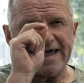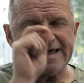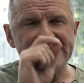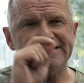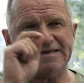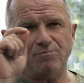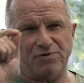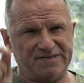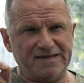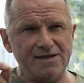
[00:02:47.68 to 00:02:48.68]
easy
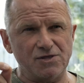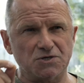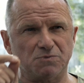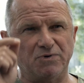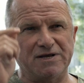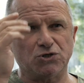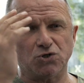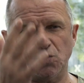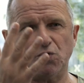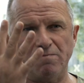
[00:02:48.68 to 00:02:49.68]
procedures, but it
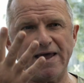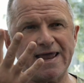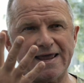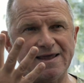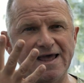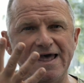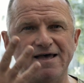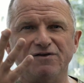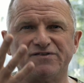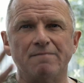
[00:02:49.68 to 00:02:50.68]
took me,
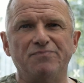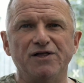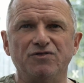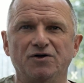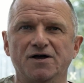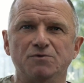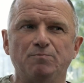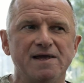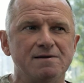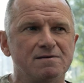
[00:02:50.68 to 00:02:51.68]
something that had
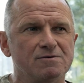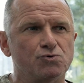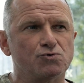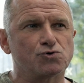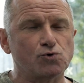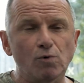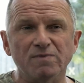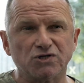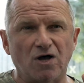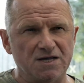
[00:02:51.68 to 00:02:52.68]
been
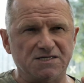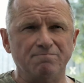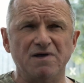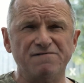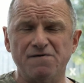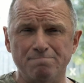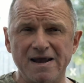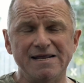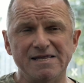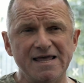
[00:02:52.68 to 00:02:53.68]
traumatizing me for
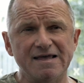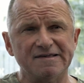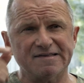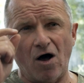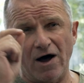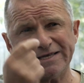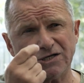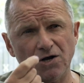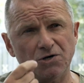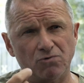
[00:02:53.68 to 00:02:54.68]
many years, I
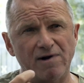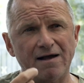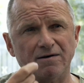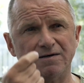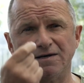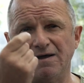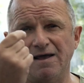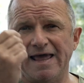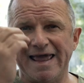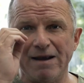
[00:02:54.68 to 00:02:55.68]
turned around
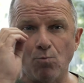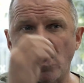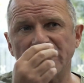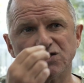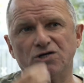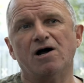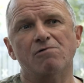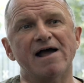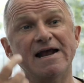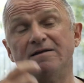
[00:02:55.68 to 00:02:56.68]
in one
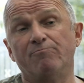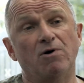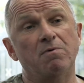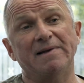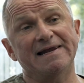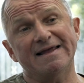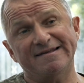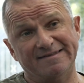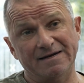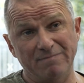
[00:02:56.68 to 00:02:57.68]
tirade in probably
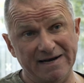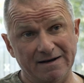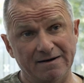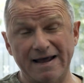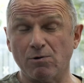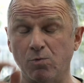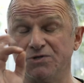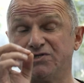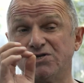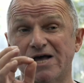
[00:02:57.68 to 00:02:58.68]
less than a minute. Now, I
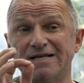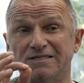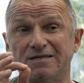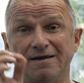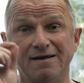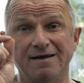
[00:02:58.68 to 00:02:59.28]
would suggest,